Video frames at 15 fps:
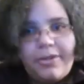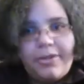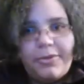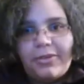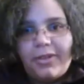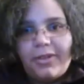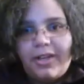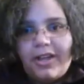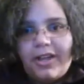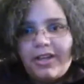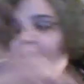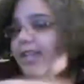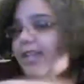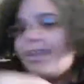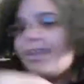goes along,
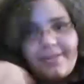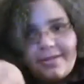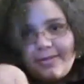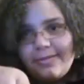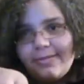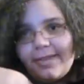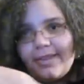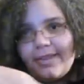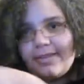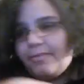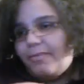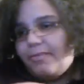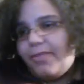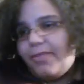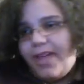and that
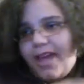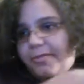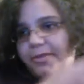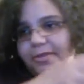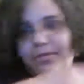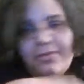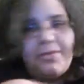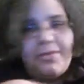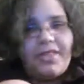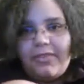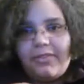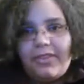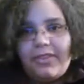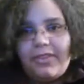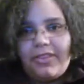happens with
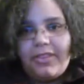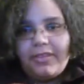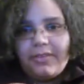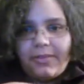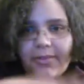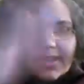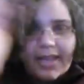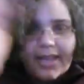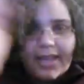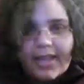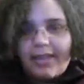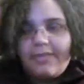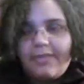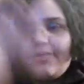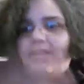everything. So I
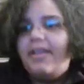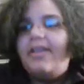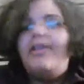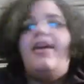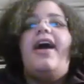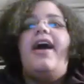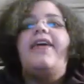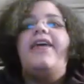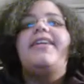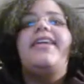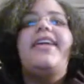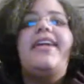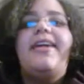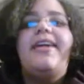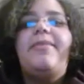can't
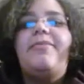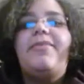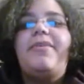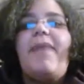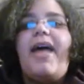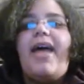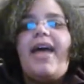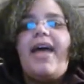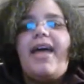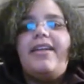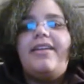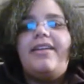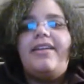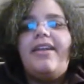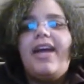be
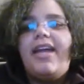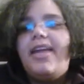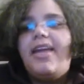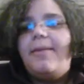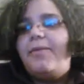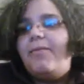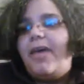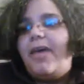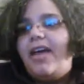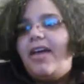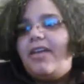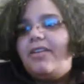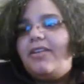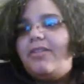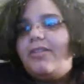mad. I can't be
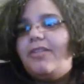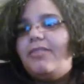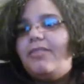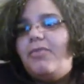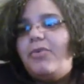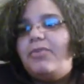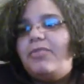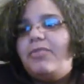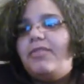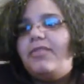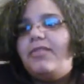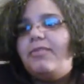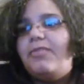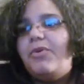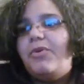mad most
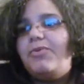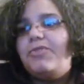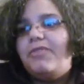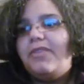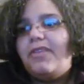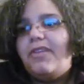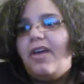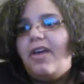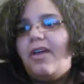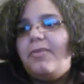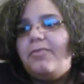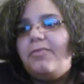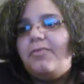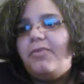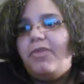of the
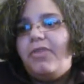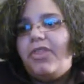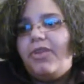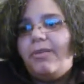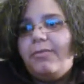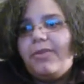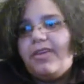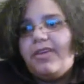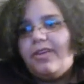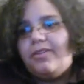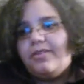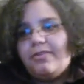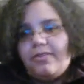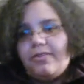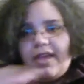time with her
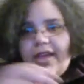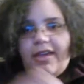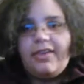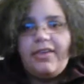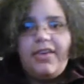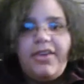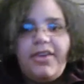because of that.